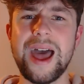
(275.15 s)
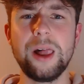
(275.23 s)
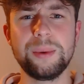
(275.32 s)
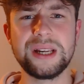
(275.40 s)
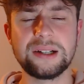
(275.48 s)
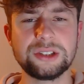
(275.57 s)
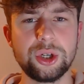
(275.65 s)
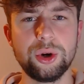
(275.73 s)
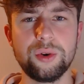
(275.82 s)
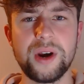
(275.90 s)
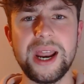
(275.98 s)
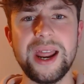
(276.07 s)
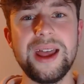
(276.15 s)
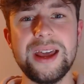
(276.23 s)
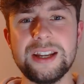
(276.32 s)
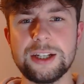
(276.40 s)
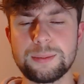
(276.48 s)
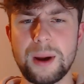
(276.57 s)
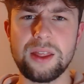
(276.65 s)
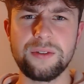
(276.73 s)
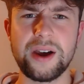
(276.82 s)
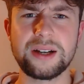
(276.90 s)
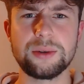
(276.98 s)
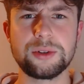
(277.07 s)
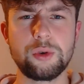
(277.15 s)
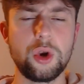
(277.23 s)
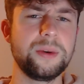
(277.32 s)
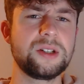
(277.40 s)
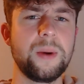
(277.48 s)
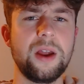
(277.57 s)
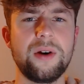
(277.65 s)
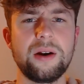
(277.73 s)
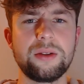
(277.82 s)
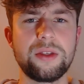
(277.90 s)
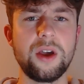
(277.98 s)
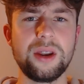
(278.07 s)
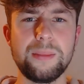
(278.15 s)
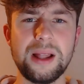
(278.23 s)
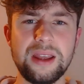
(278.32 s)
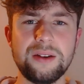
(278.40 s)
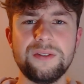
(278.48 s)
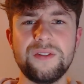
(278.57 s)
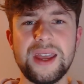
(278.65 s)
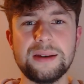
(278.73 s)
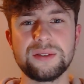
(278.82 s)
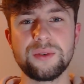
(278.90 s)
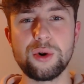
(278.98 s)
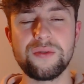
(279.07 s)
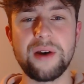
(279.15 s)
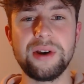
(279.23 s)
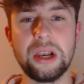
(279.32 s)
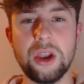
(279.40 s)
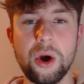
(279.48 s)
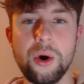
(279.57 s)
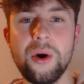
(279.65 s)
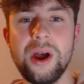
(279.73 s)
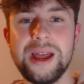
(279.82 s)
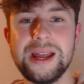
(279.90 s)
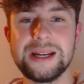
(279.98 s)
El Bilal Touré, despite the fact it was rumoured to be around a 30 million fee, it was for a very low